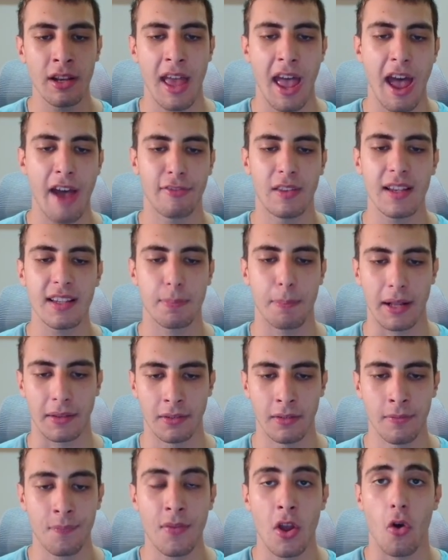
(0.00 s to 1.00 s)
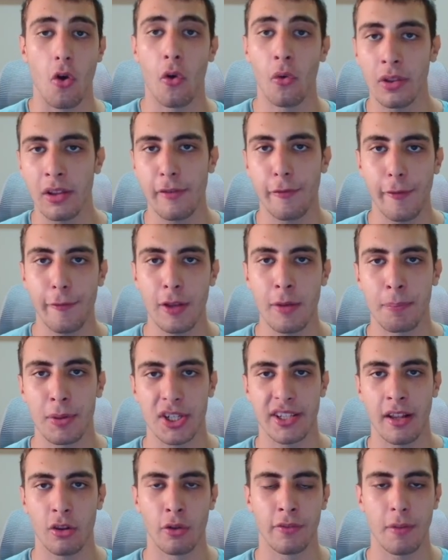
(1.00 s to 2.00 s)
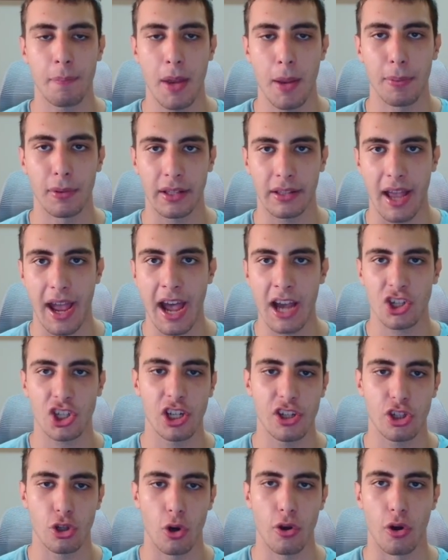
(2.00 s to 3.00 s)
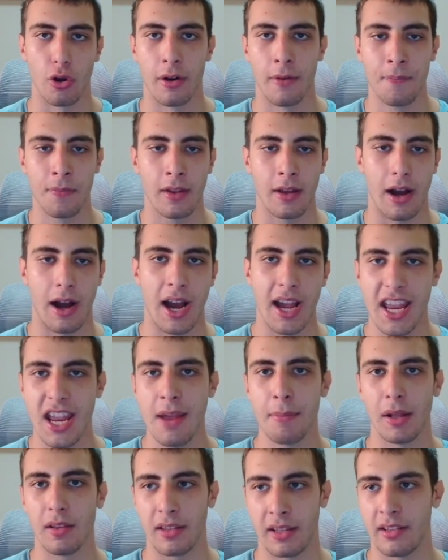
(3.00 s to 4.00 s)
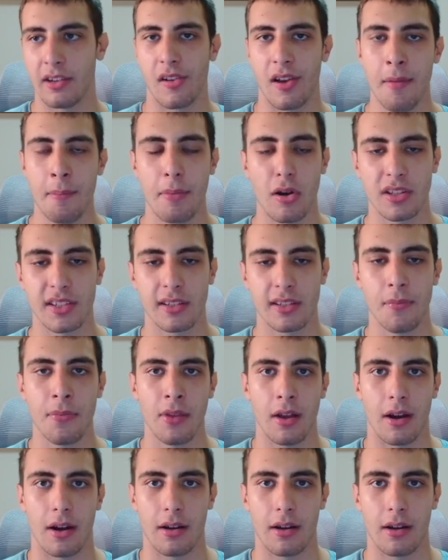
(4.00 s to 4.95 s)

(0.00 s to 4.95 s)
didn't have this button, only 15% of the people that actually saw your email in their inbox